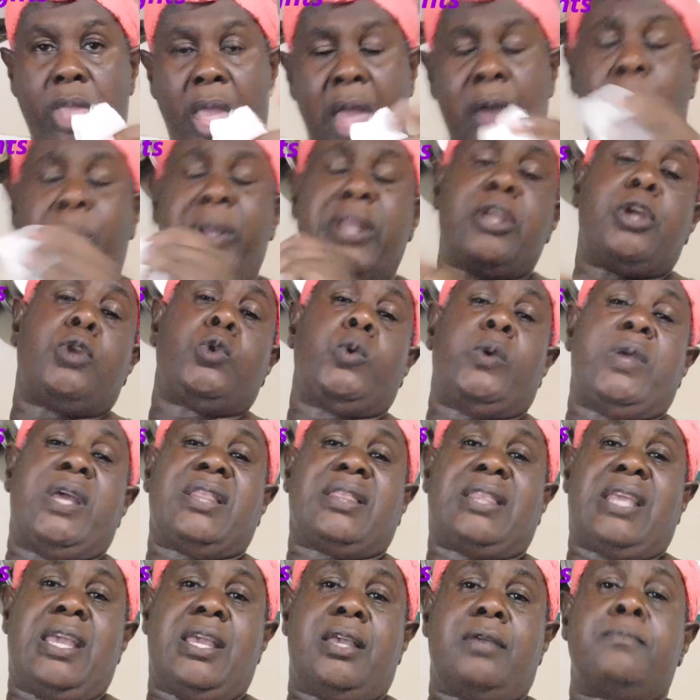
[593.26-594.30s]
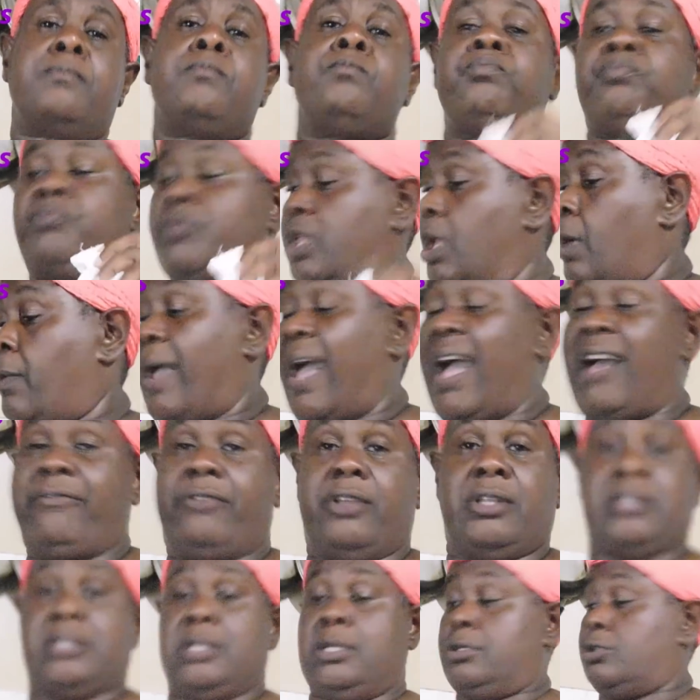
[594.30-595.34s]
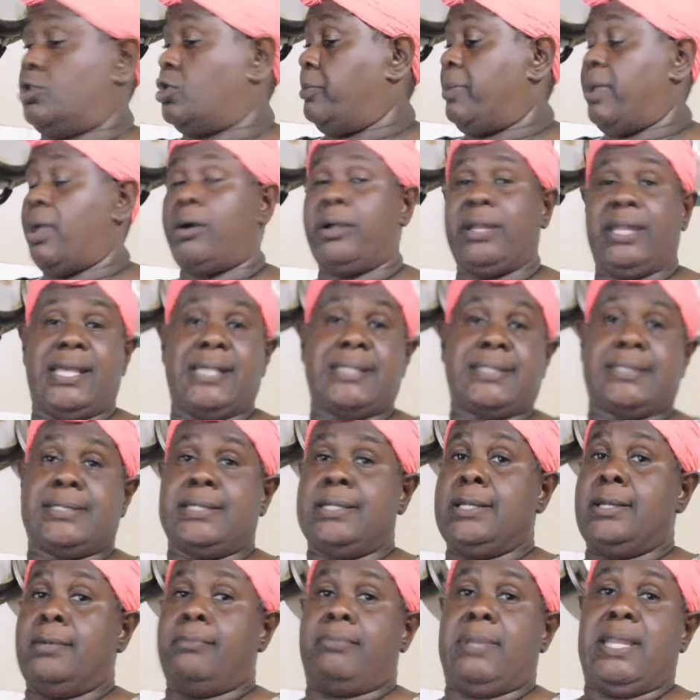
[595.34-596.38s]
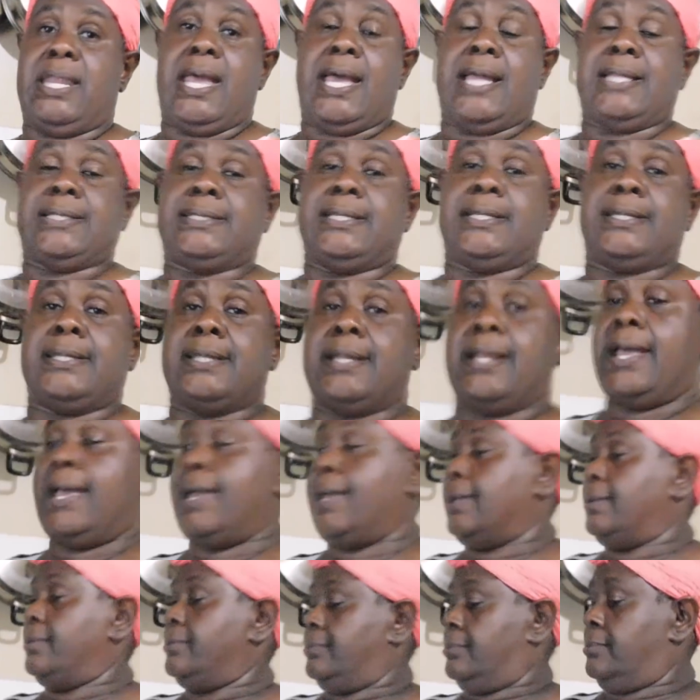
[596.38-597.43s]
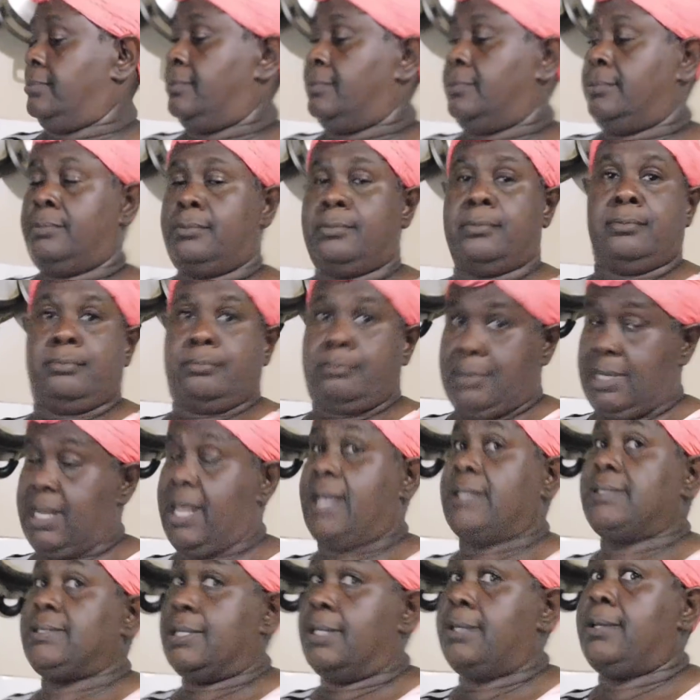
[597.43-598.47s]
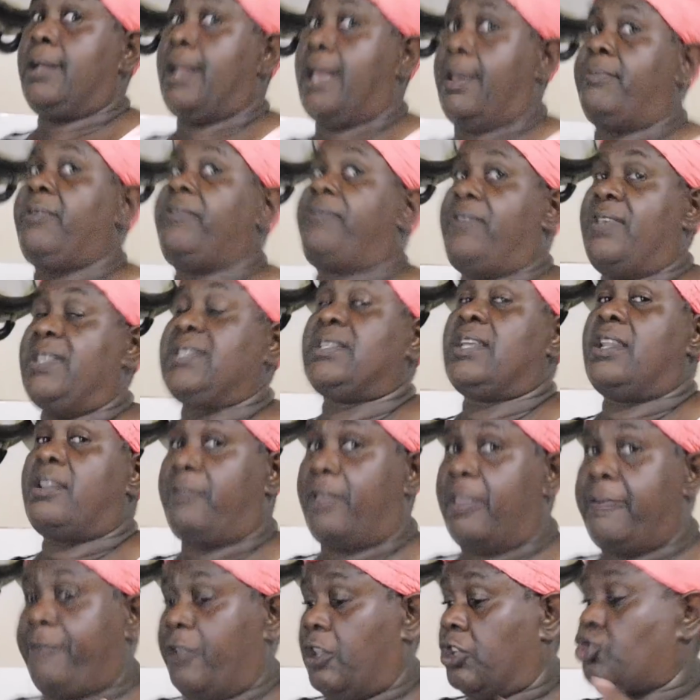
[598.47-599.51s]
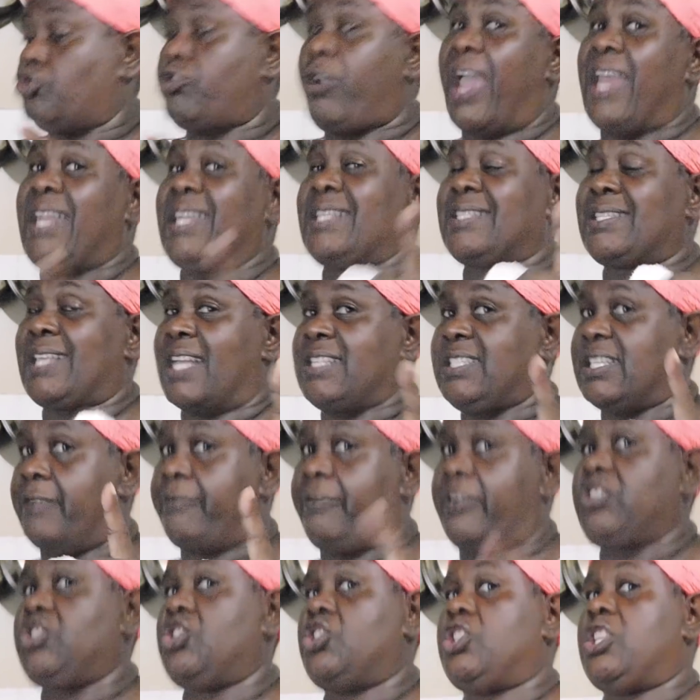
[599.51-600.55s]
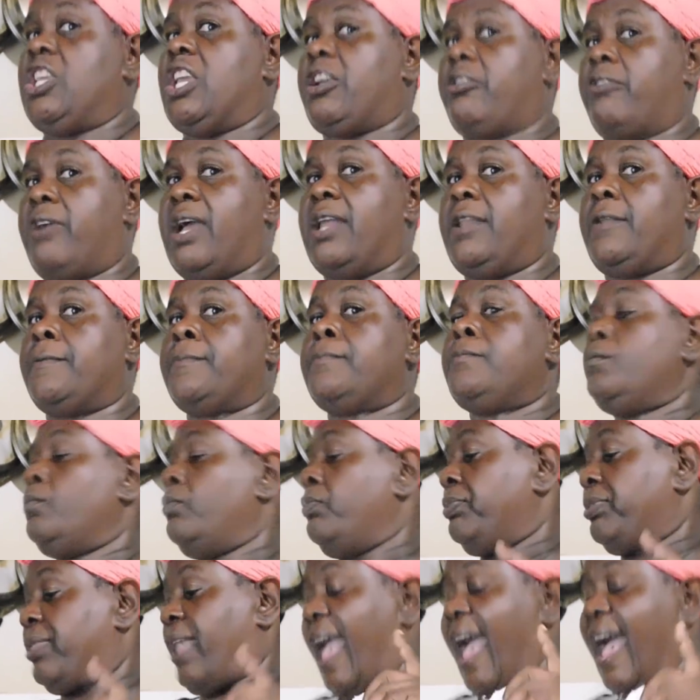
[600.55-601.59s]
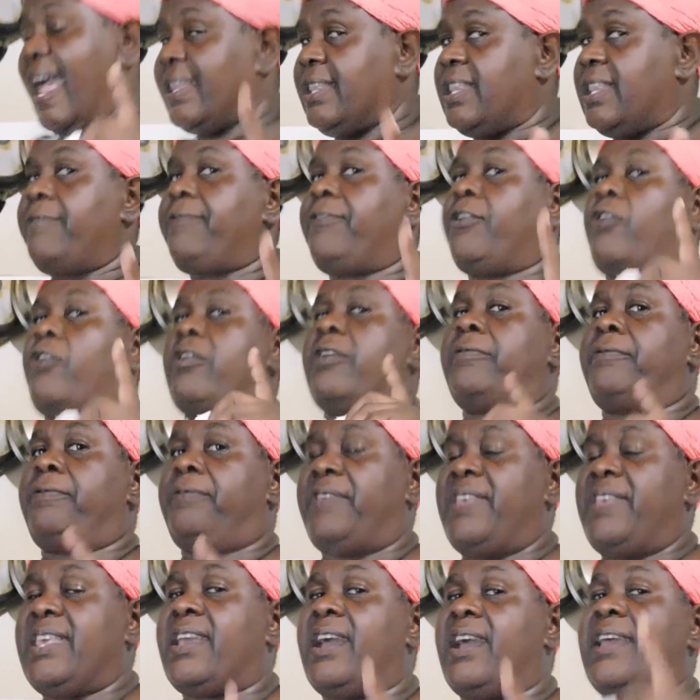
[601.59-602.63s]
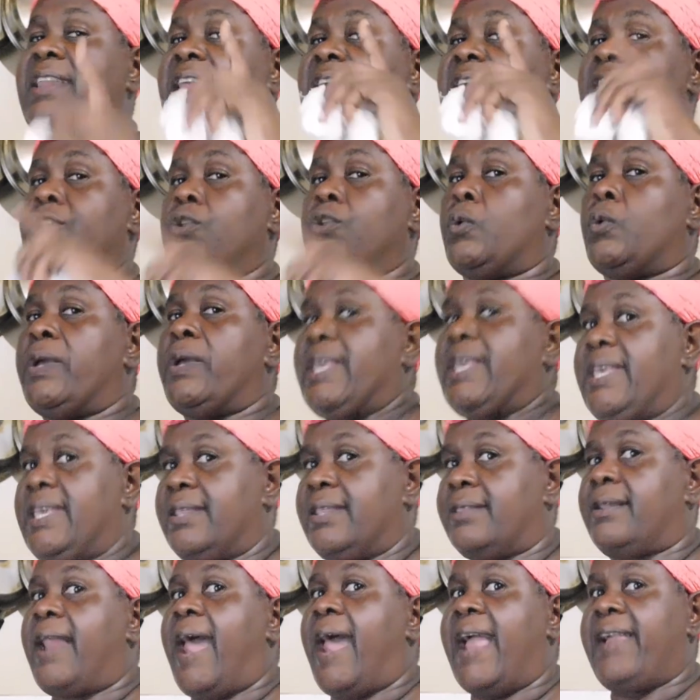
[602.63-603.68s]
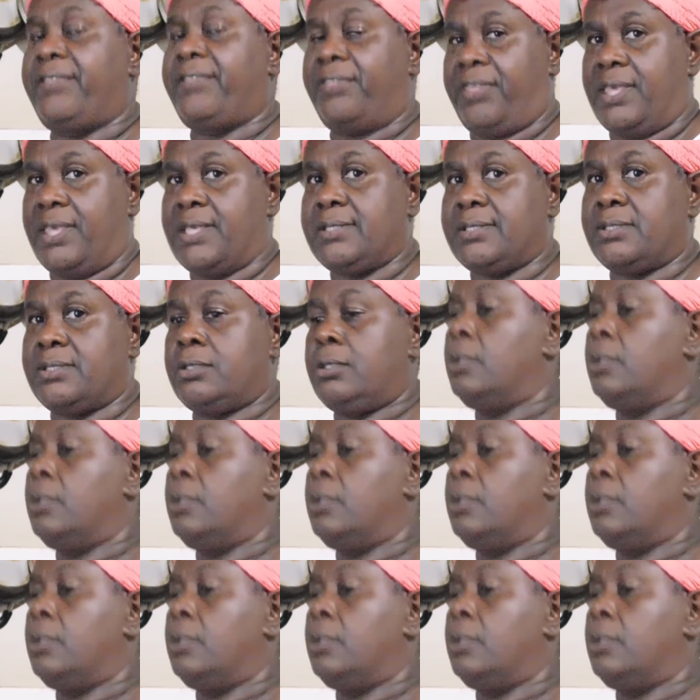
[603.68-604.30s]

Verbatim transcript: And when you do your thing, you will have your thing. To be honest, I'm not telling a lie. I'm not telling a lie. My feast, if you try this as a vegetarian, and if you're a vegan and you eat like this,